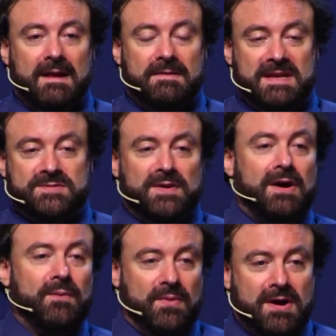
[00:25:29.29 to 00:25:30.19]
This would
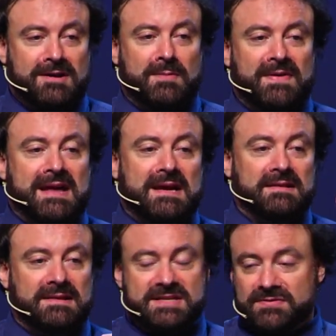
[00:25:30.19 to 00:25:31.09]
not work without a
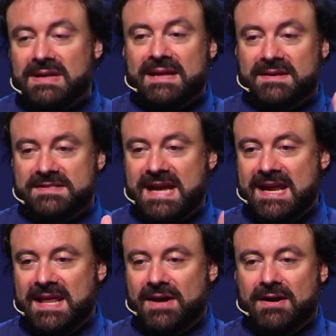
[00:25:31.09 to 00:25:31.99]
literal
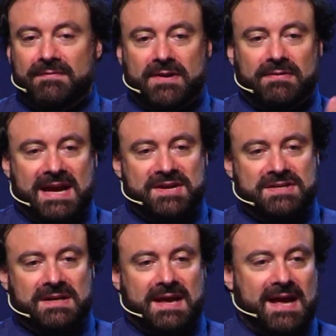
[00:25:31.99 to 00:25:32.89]
understanding of the
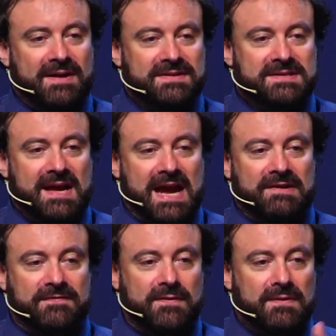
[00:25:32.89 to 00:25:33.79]
creation account
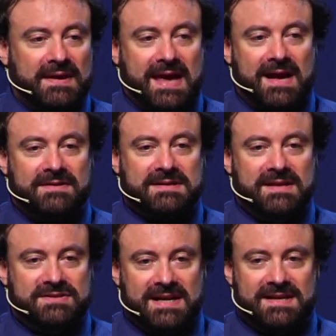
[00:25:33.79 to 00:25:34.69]
and fall account
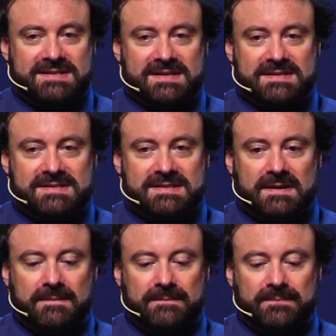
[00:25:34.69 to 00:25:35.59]
in Genesis.
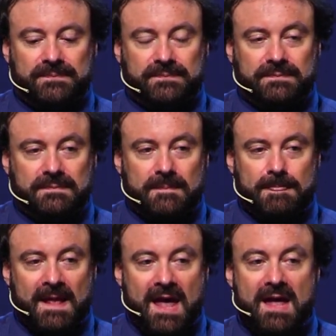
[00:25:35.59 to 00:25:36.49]

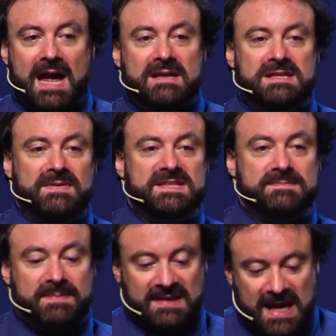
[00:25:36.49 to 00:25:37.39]
And see, this
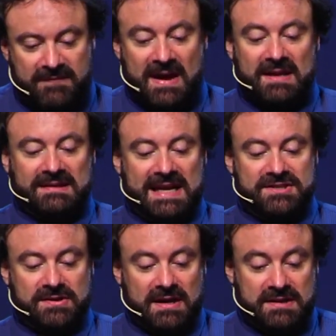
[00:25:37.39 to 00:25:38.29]
belief led
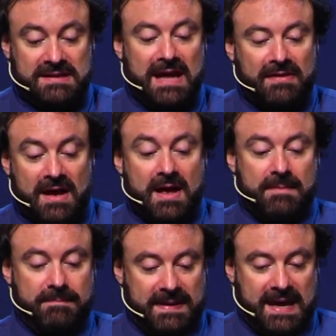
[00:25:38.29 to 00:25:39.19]
to another
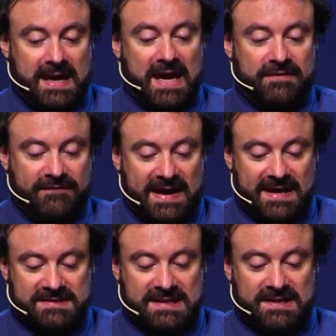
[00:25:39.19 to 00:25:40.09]
big
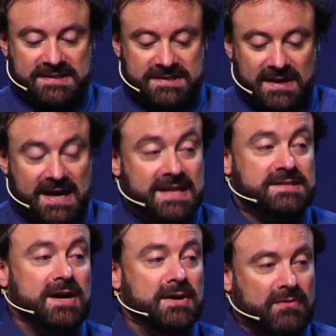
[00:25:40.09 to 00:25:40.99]
advance in
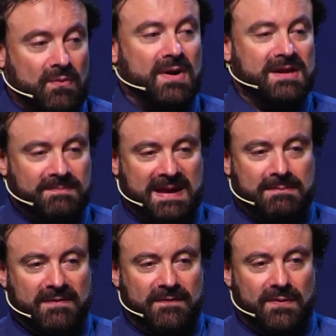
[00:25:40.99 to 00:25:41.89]
science over what had been
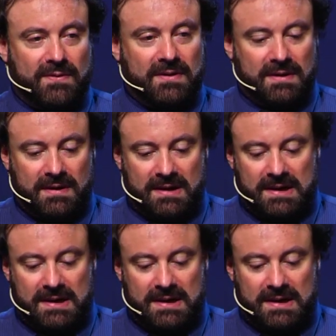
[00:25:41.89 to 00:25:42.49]
before.